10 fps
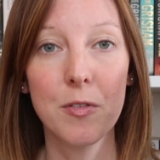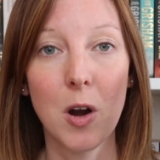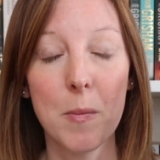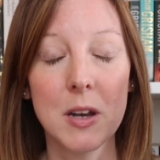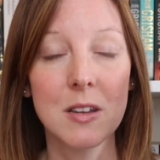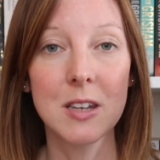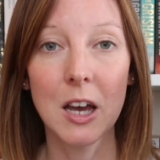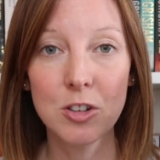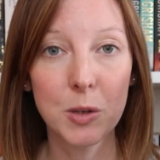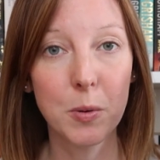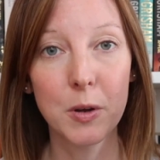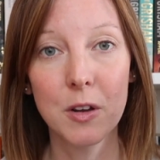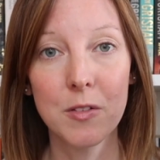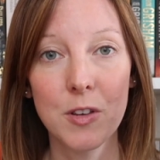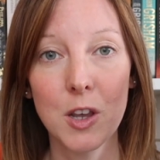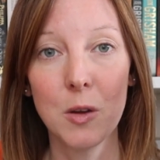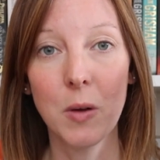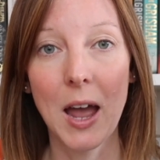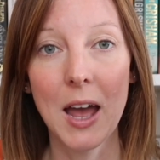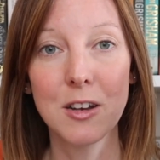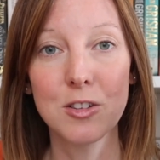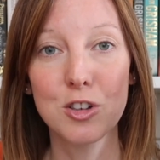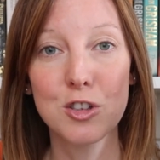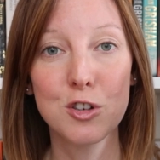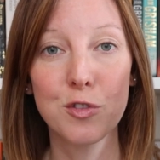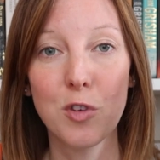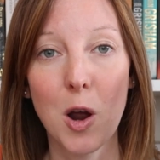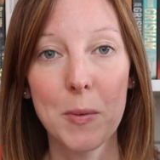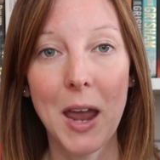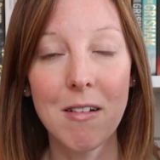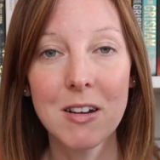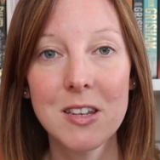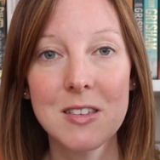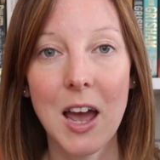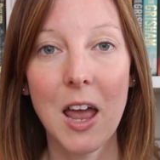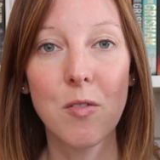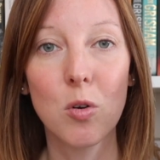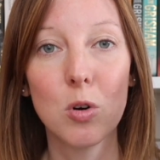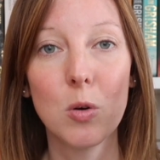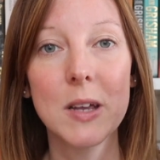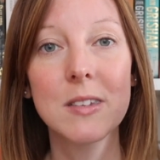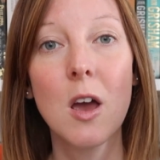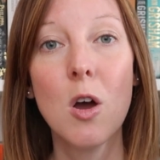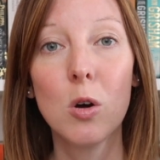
from a nostalgic point of view and just from characters that I've always